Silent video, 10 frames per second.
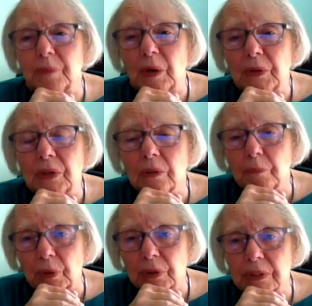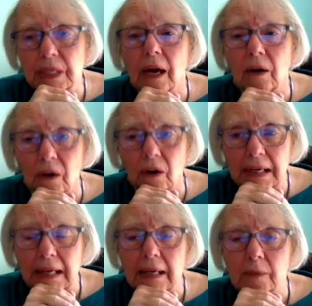both of the books are on
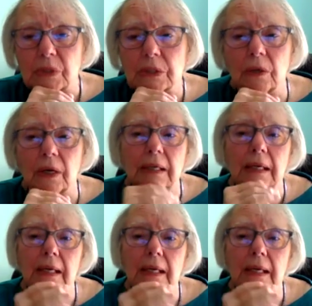Amazon